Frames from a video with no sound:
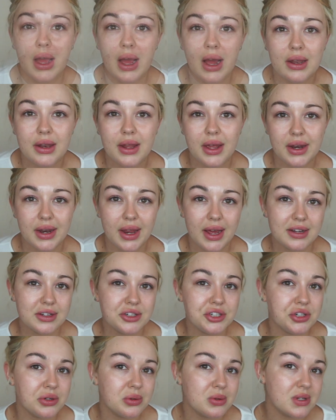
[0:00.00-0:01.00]
And then,
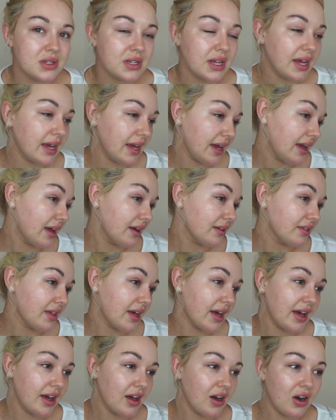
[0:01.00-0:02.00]
as you'll see,
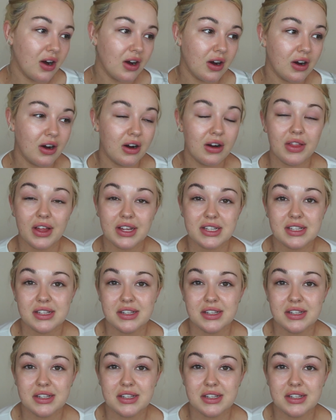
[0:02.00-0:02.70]
that's